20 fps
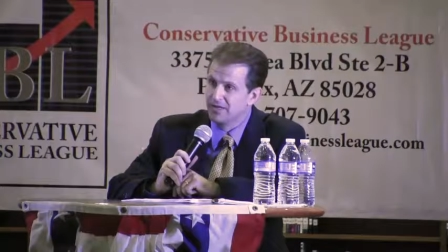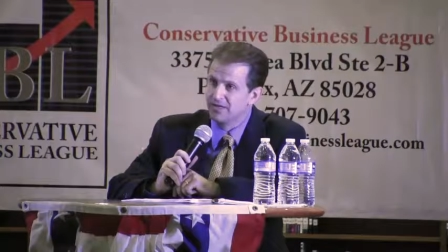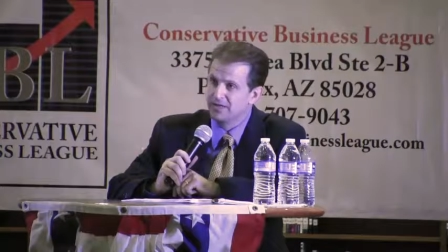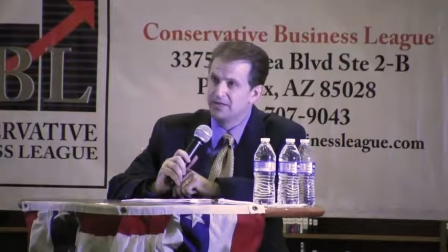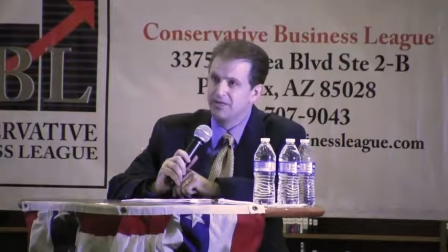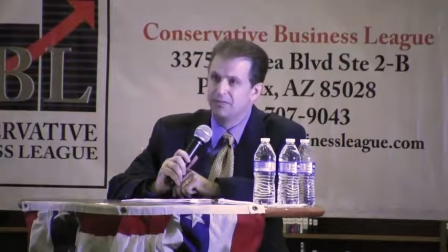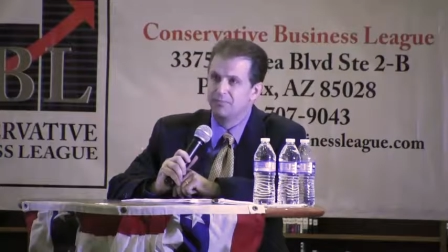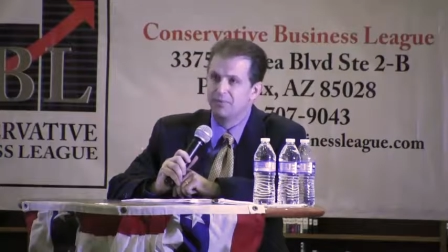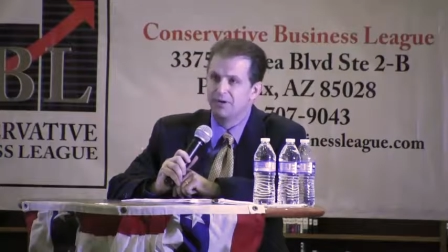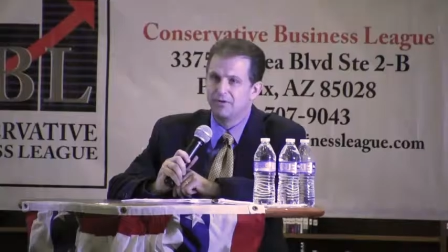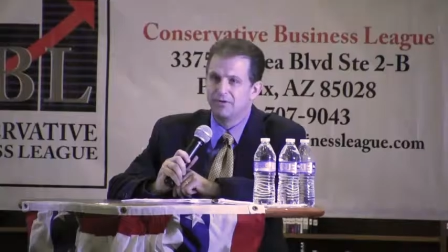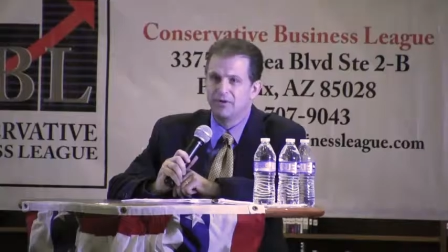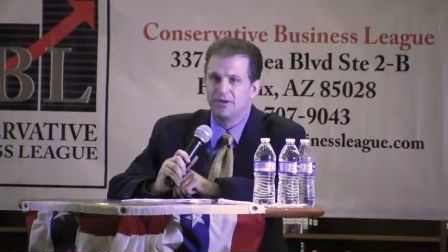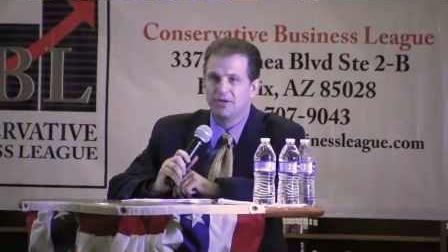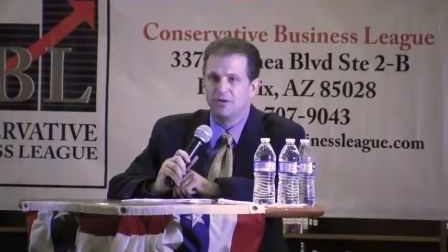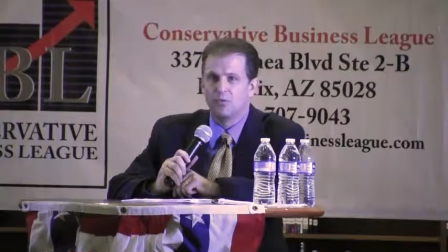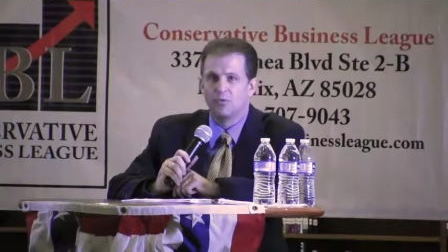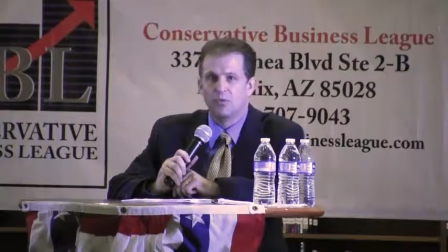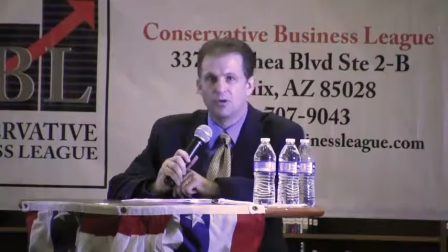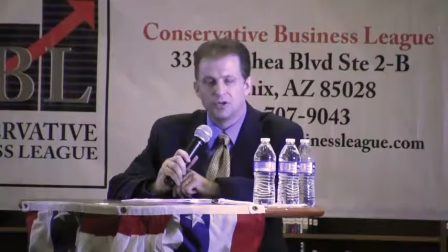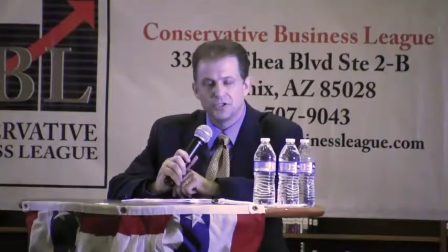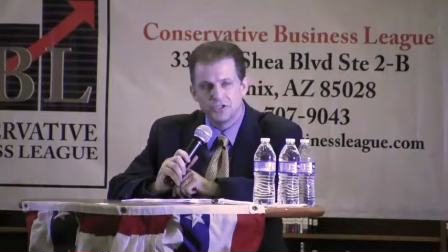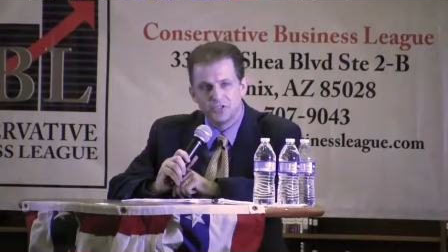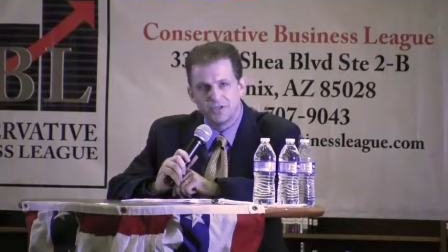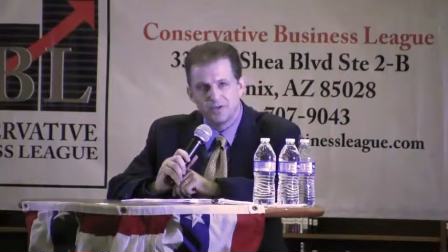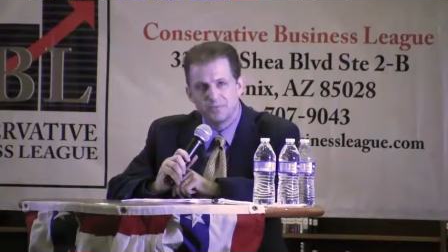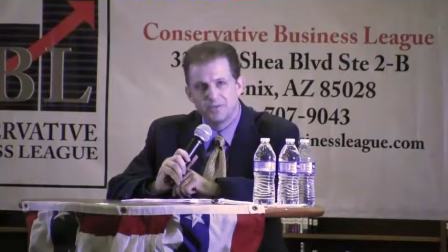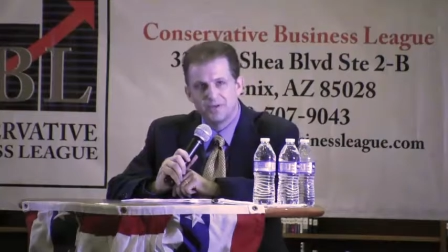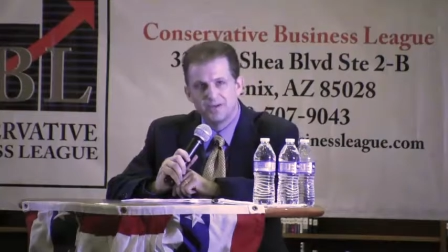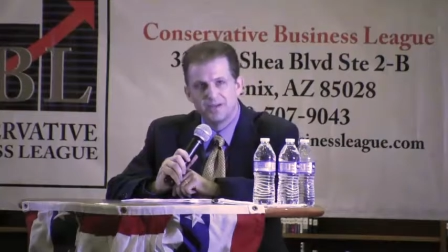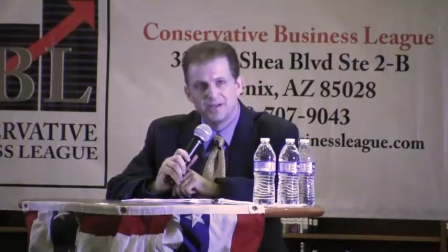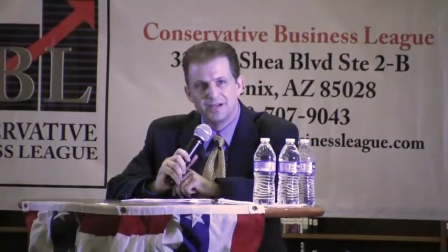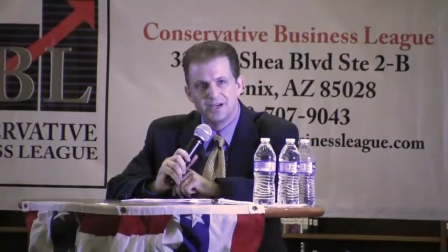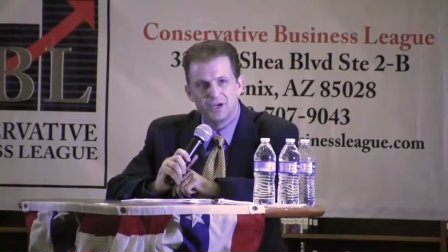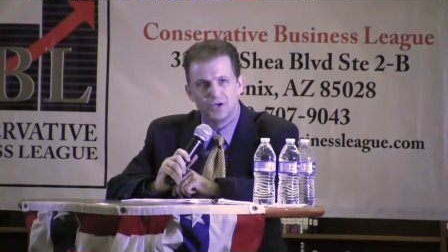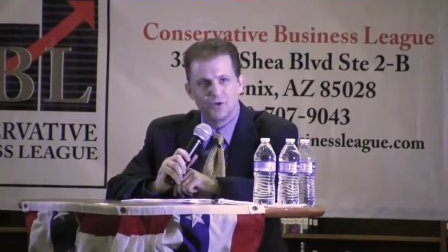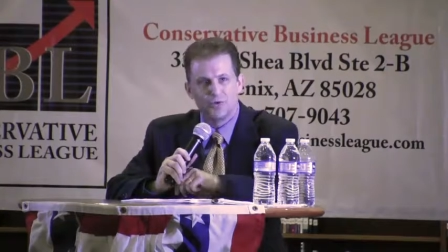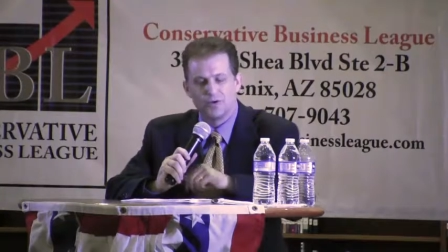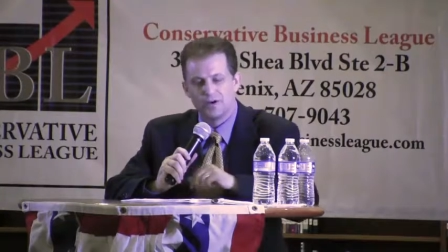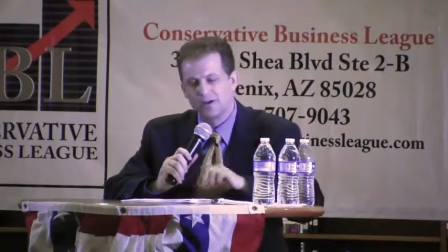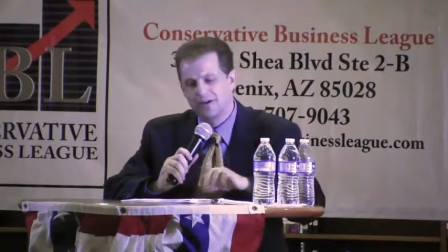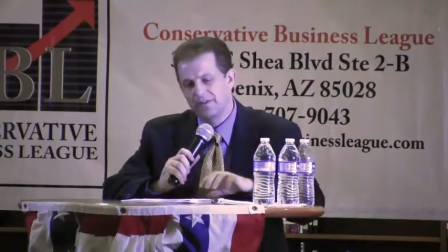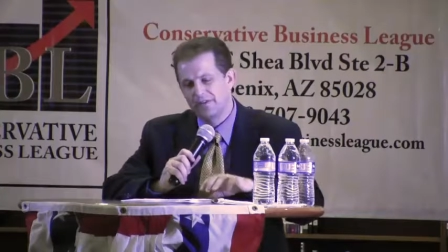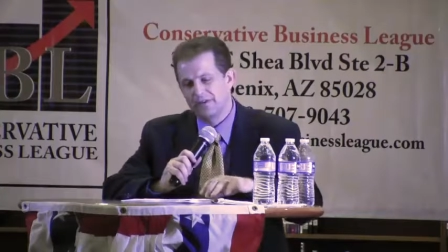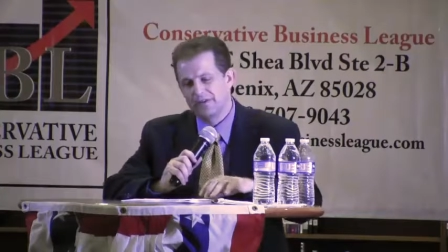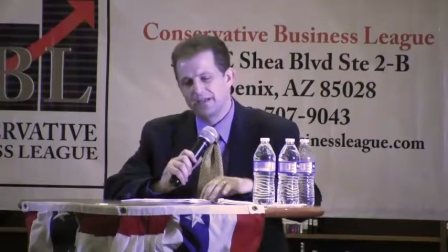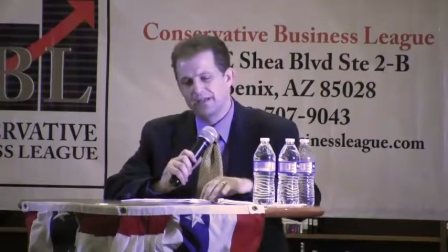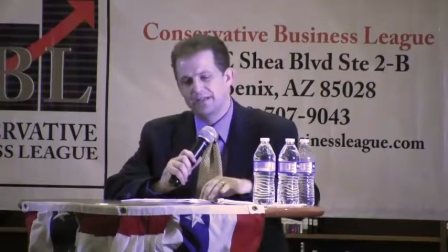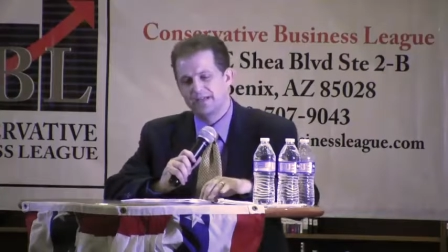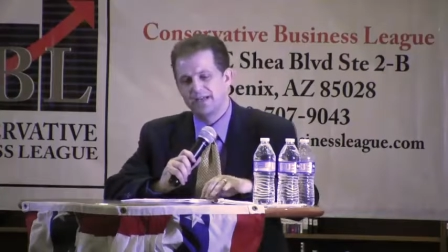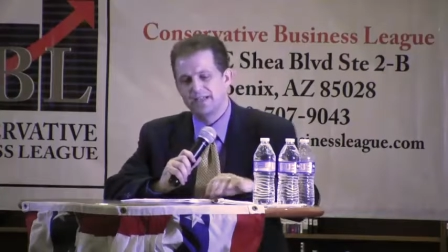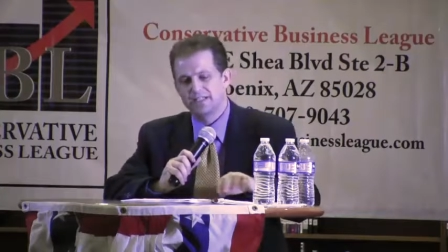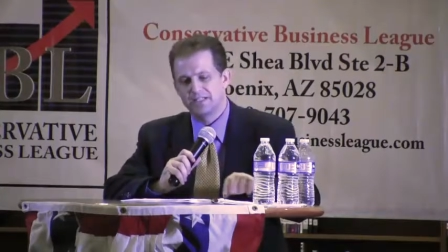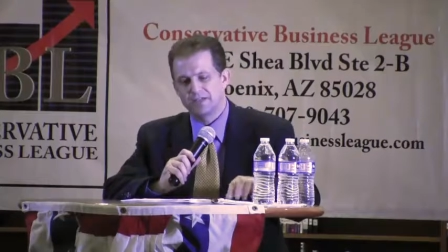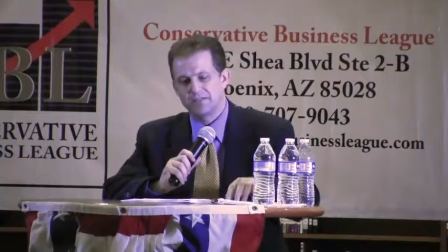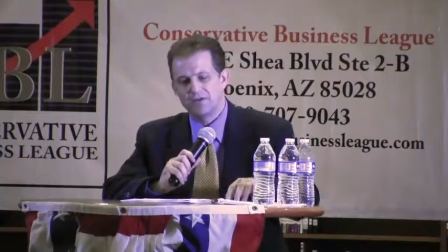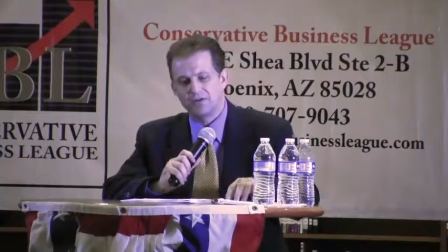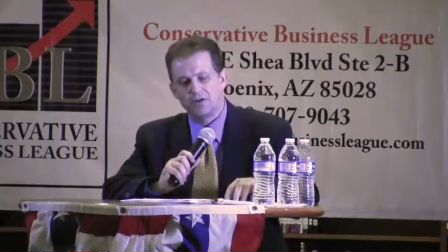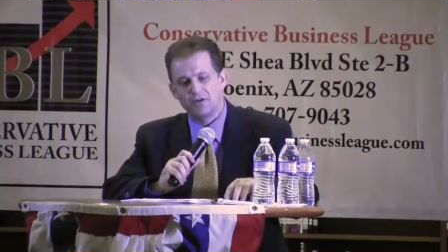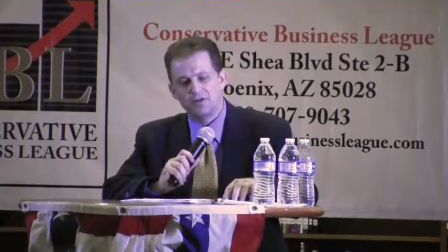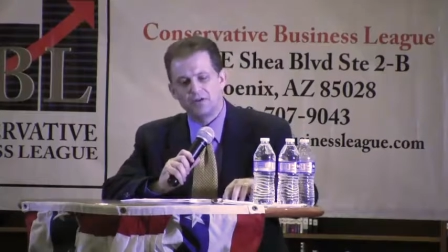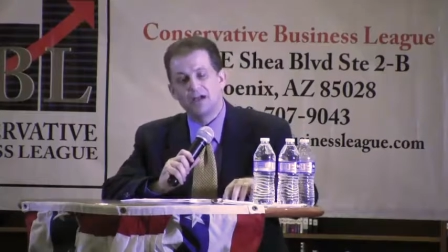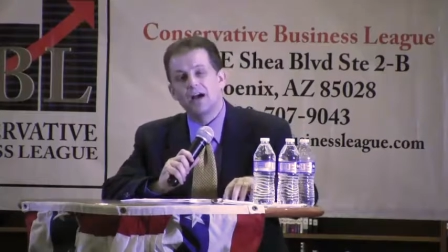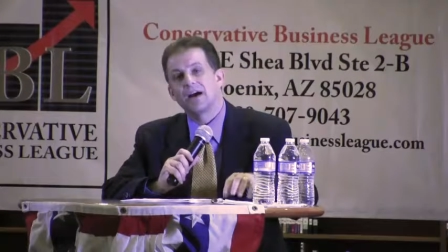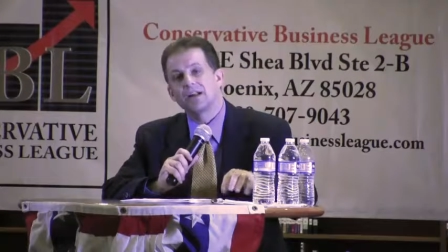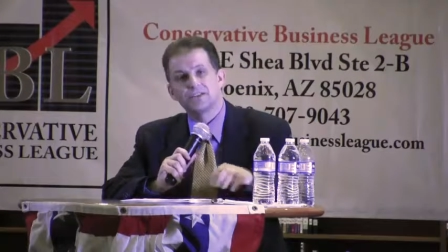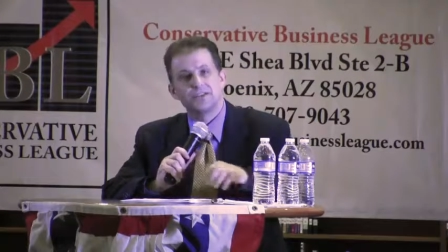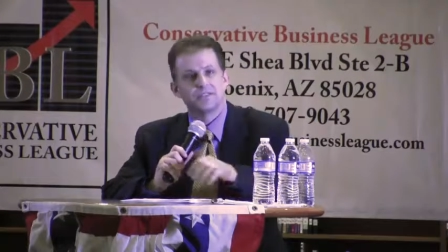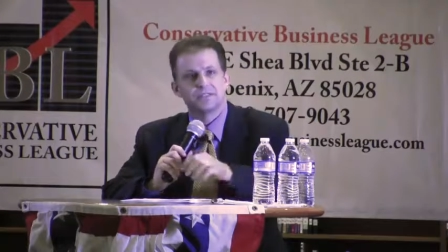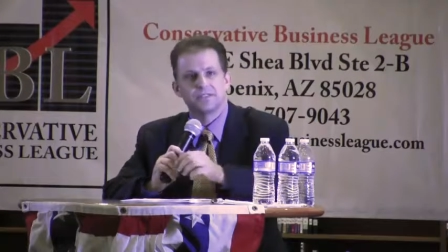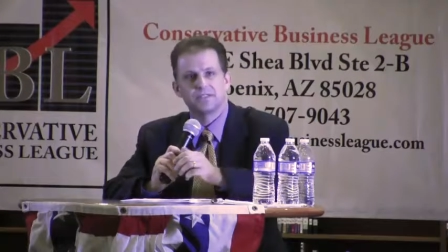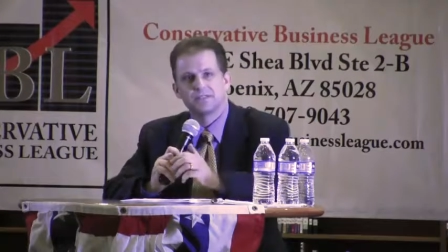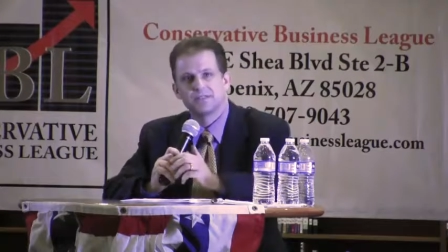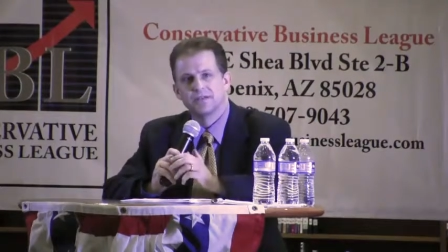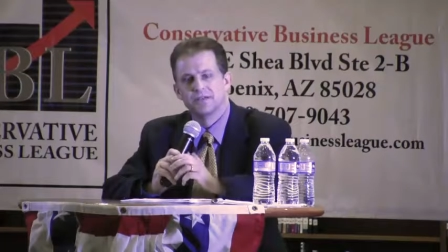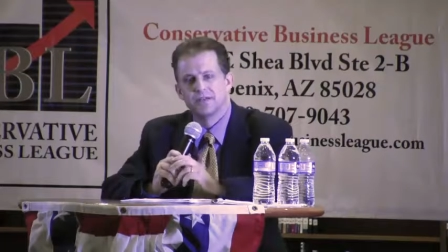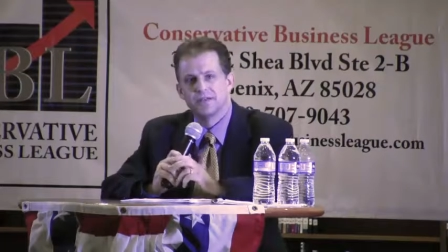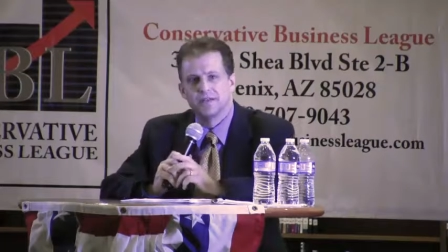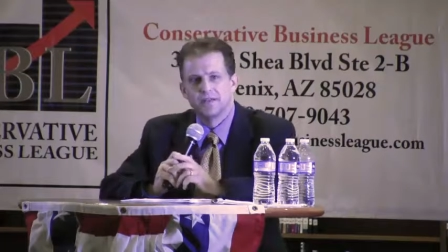the ability to worship according to the dictates of your own conscience.